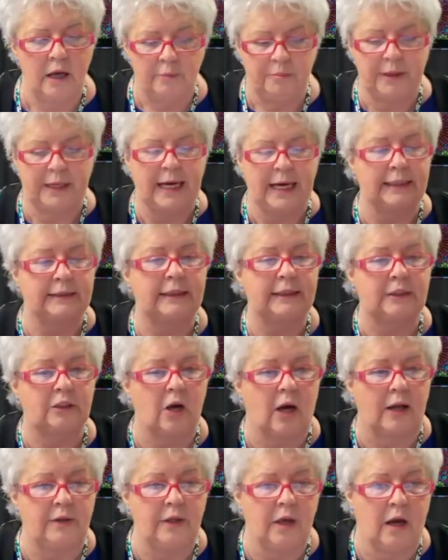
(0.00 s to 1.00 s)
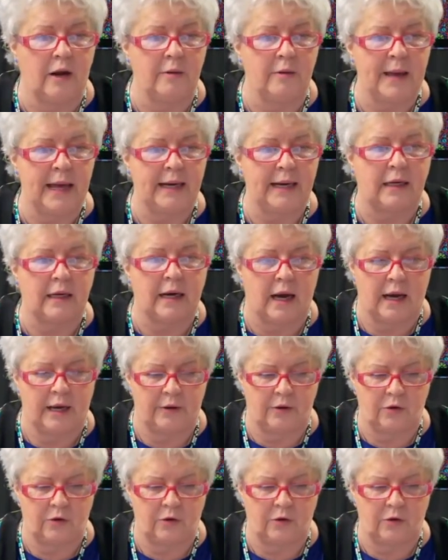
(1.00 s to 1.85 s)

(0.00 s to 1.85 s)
because it's got the automatic cut